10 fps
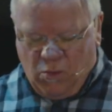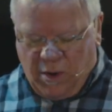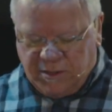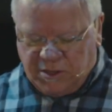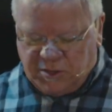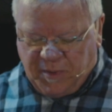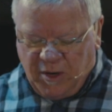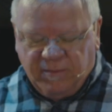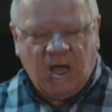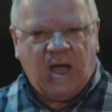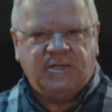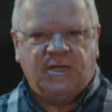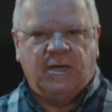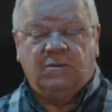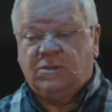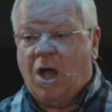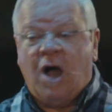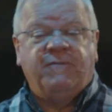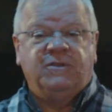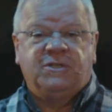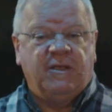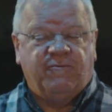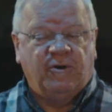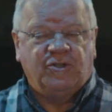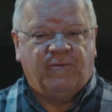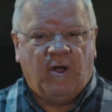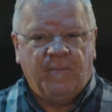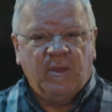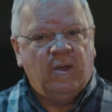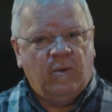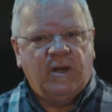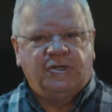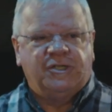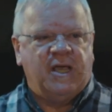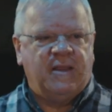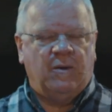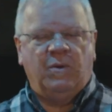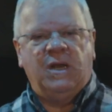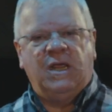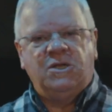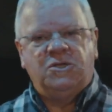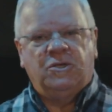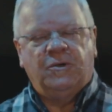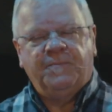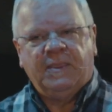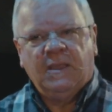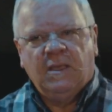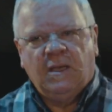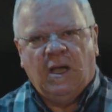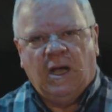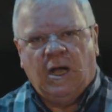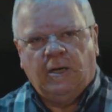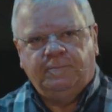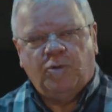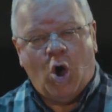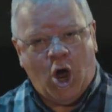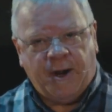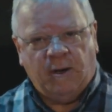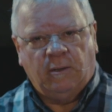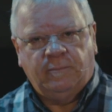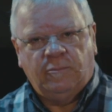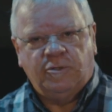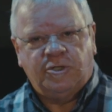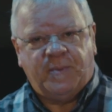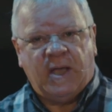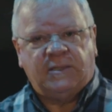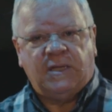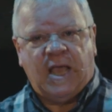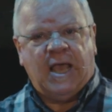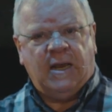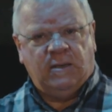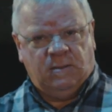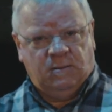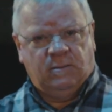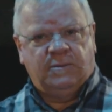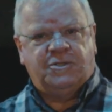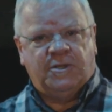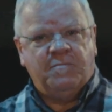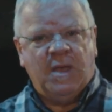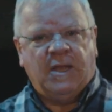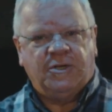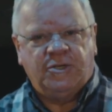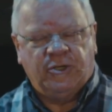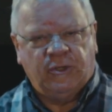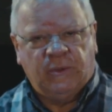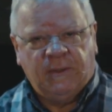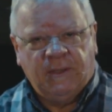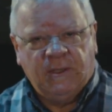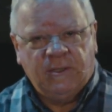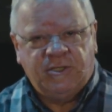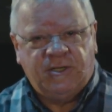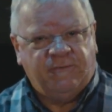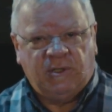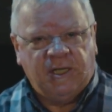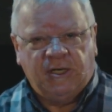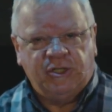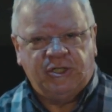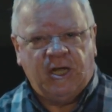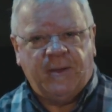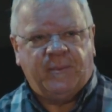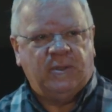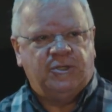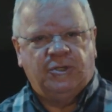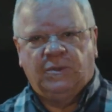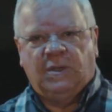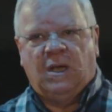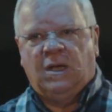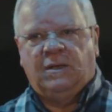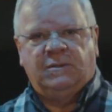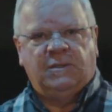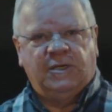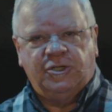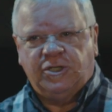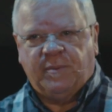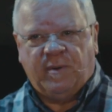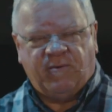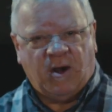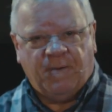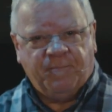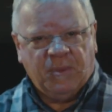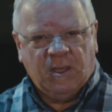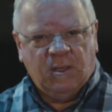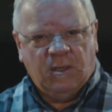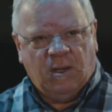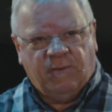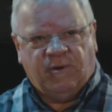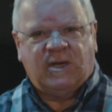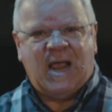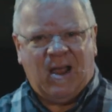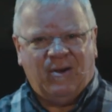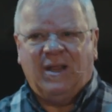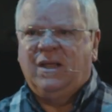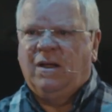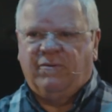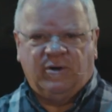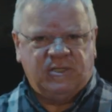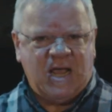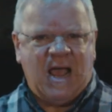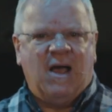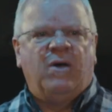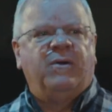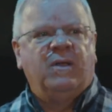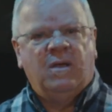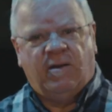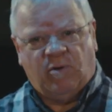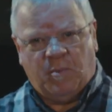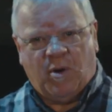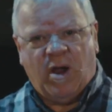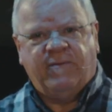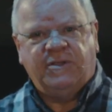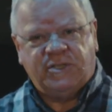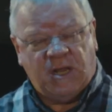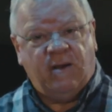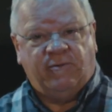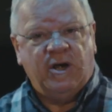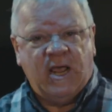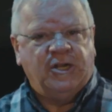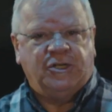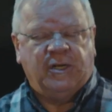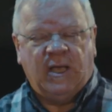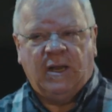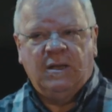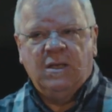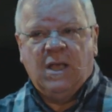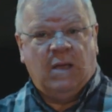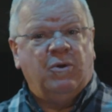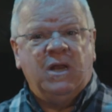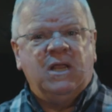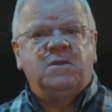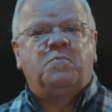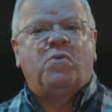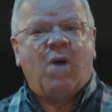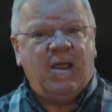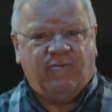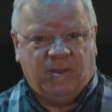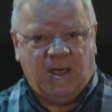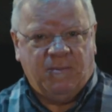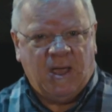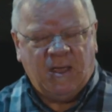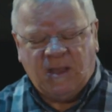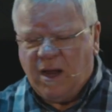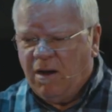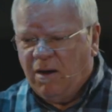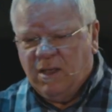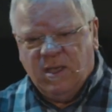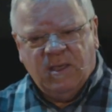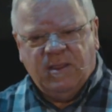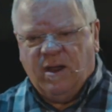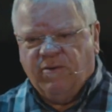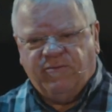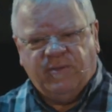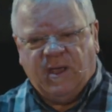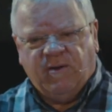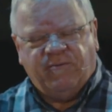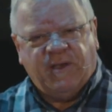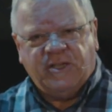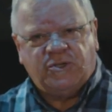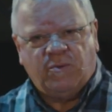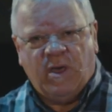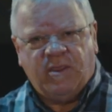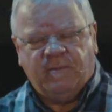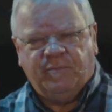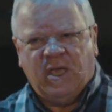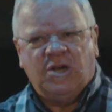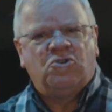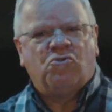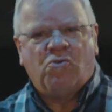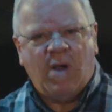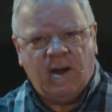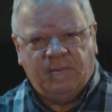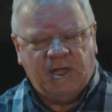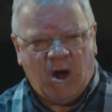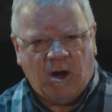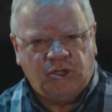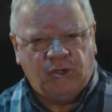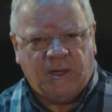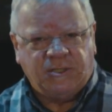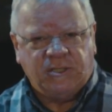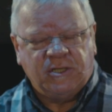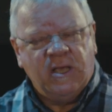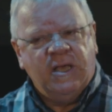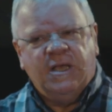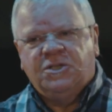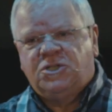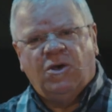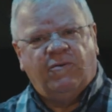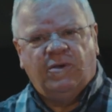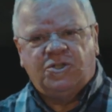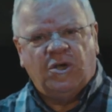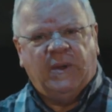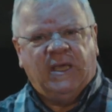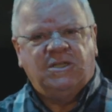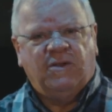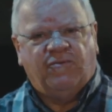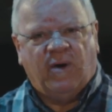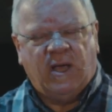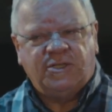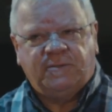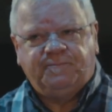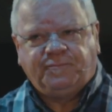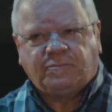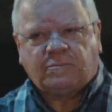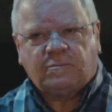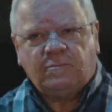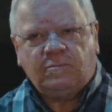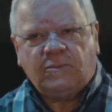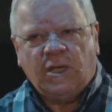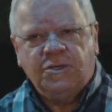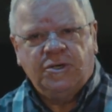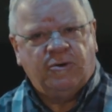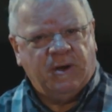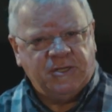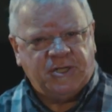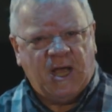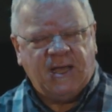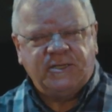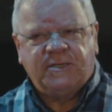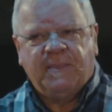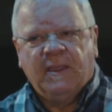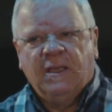What is the Spirit of God saying to us? Obviously, first of all, we understand that we need to honor, respect, and submit to civil leadership, to the leadership of our county, of our town, of our province, and of our nation. And we need to pray for them. They're faced with incredibly hard choices. So easy for us to criticize.